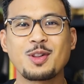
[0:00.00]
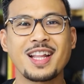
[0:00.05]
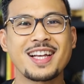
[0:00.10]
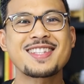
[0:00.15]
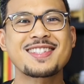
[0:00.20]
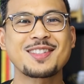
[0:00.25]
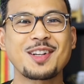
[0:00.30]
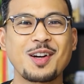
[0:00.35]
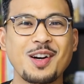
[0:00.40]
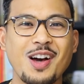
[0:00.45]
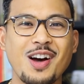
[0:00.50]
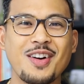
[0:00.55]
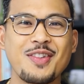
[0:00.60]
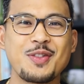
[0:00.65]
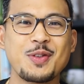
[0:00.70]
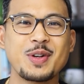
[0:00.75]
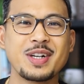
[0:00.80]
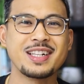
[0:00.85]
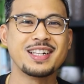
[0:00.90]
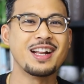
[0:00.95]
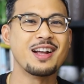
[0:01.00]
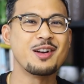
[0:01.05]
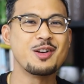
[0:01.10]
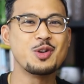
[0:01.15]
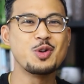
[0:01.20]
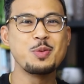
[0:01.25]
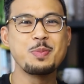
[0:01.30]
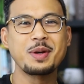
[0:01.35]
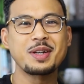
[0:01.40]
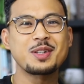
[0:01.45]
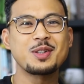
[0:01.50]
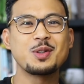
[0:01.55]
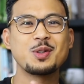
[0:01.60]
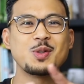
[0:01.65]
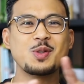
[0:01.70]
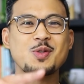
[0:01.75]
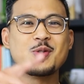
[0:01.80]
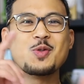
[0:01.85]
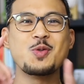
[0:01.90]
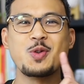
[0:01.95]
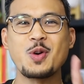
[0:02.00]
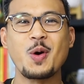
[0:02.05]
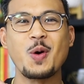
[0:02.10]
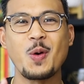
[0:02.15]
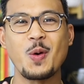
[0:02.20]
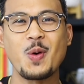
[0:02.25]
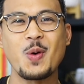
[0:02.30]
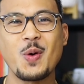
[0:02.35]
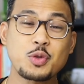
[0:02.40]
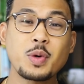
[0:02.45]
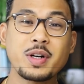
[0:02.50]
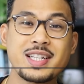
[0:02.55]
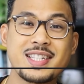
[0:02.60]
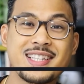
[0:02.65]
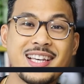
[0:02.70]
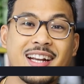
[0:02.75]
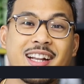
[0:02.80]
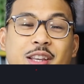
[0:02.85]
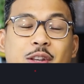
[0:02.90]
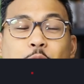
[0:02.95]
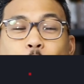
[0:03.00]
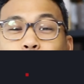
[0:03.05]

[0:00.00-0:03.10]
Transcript: let's start off with numero uno. First one is getting